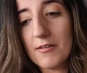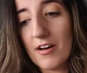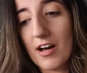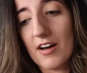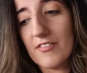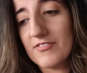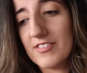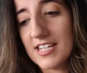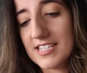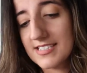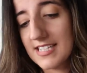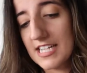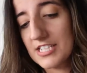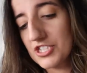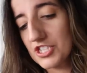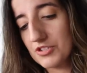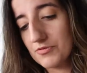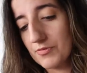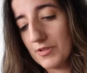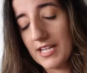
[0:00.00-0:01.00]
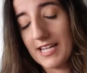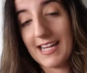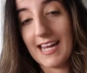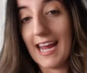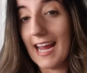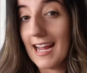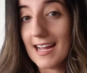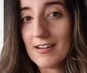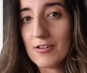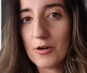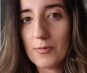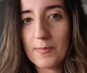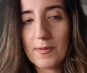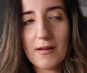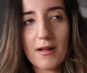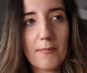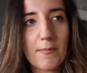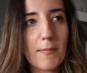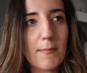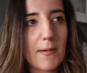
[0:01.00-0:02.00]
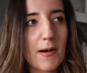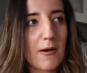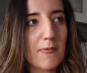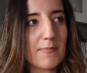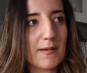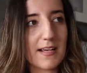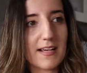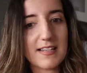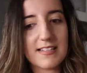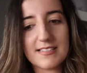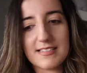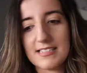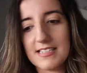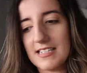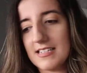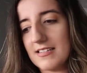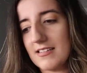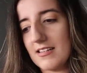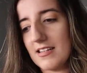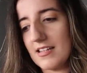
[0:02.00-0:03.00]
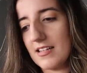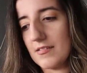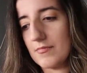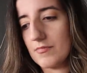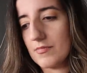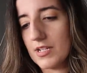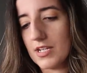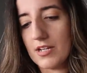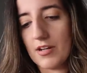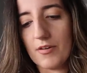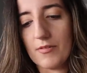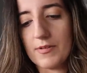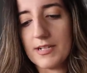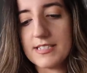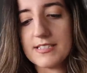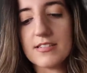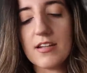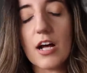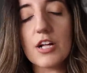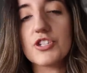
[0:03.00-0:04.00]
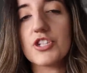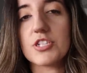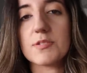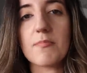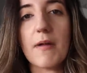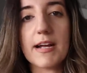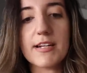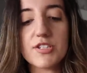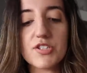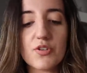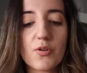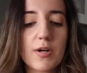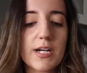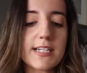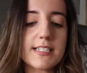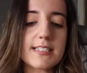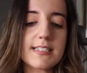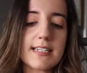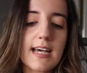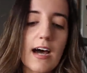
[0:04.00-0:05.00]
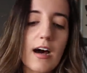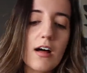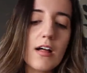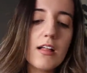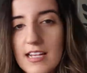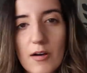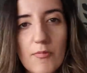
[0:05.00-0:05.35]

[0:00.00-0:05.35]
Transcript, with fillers: of this I just really can't open up about because it, uh, you know it's not just my story to tell it's